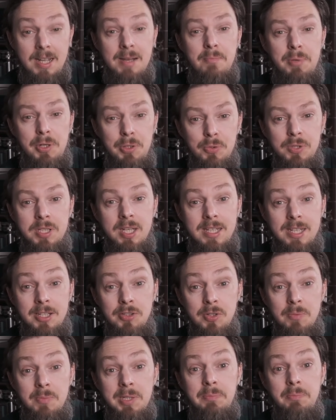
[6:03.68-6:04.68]
Plus, they
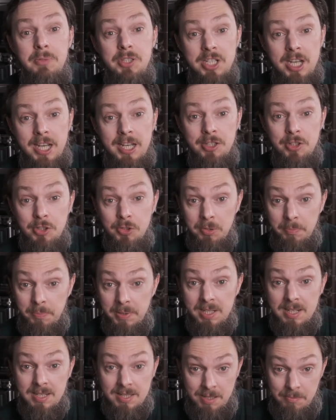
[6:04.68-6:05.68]
emphasize
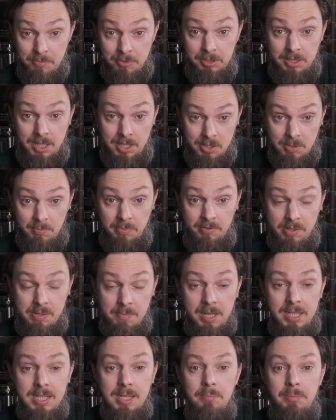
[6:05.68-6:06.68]
that special attention
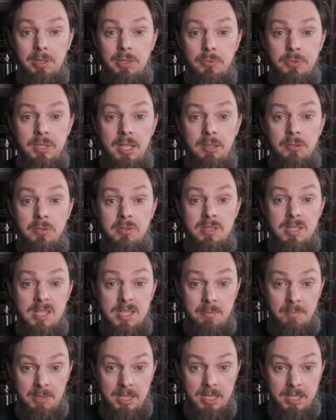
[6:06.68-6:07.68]
was paid to
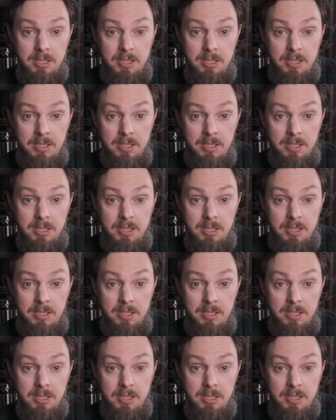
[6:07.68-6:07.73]
grounding,